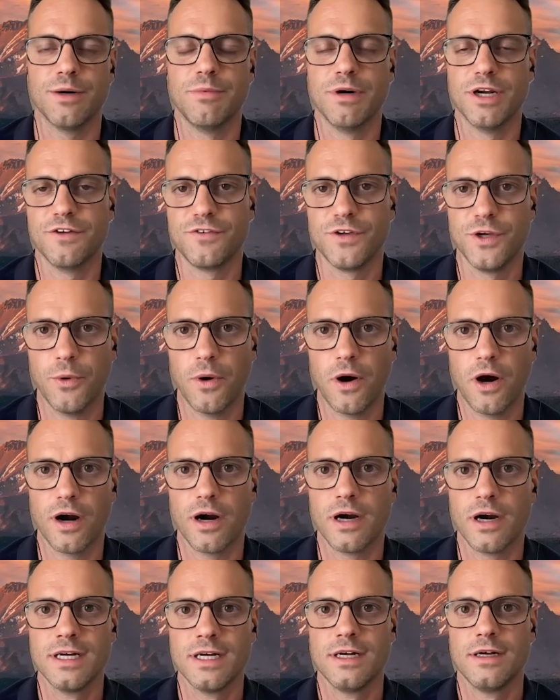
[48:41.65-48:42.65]
But if you
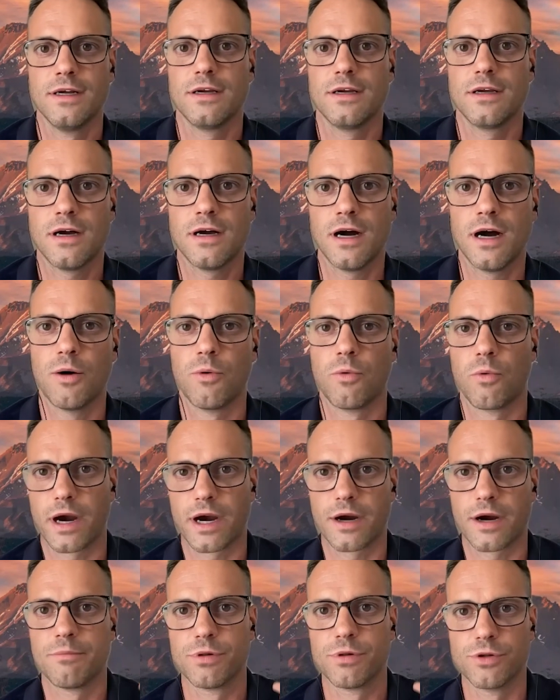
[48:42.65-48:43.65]
are, uh,
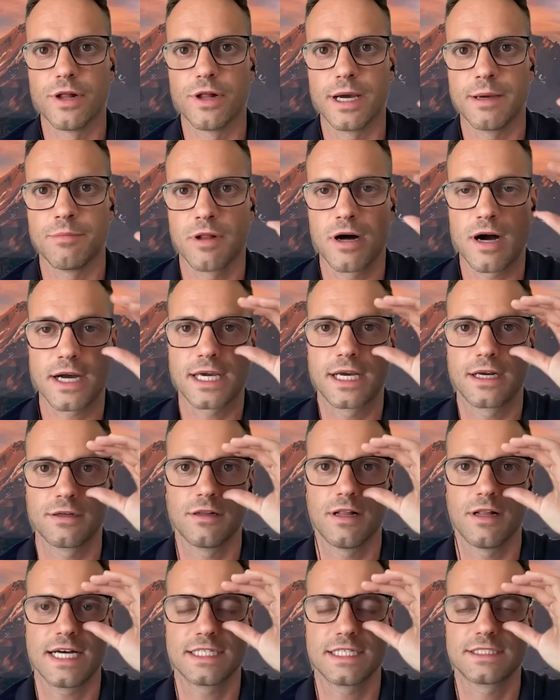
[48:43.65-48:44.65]
wear blue light blocking
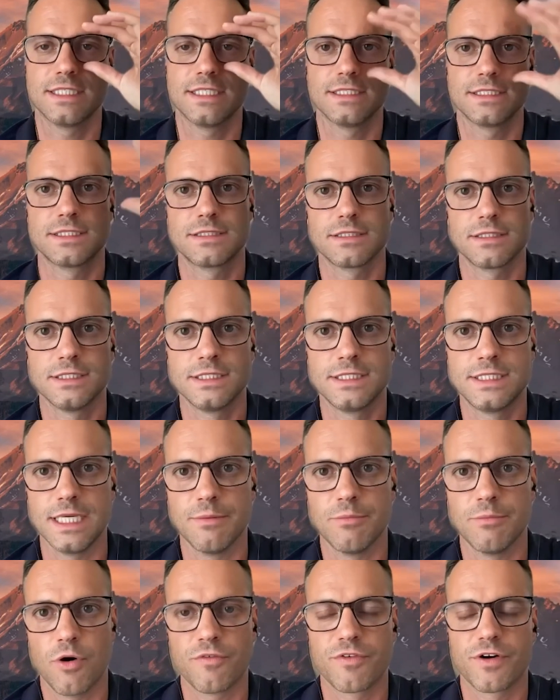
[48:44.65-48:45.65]
glasses,
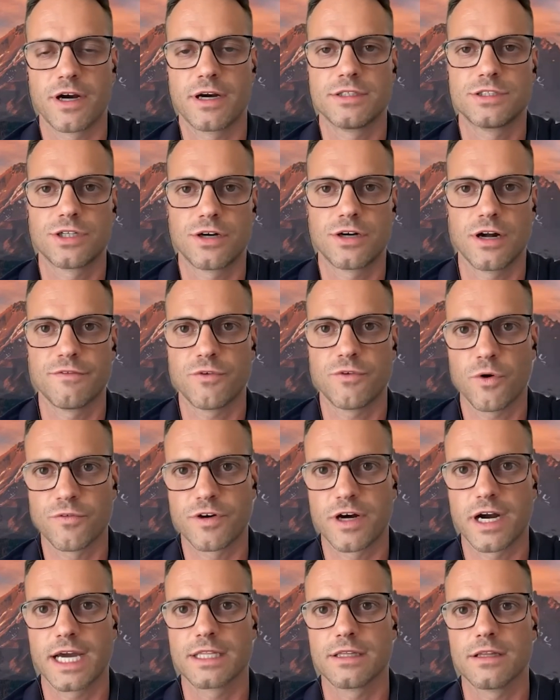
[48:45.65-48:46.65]
dim over, turn off
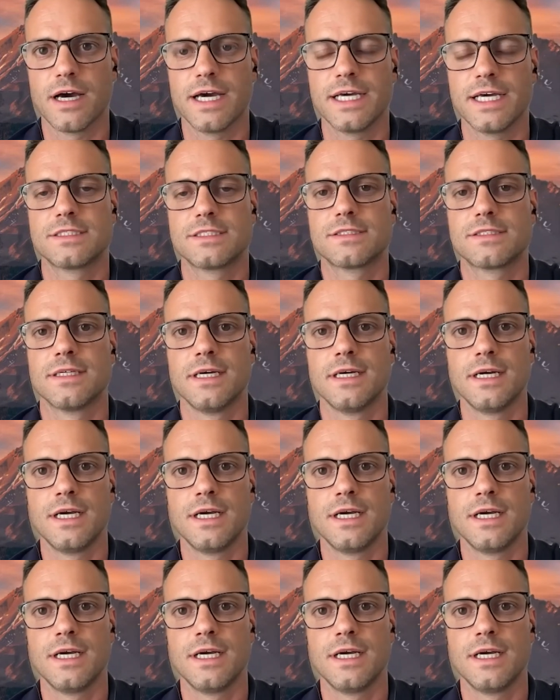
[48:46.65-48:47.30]
overhead lights.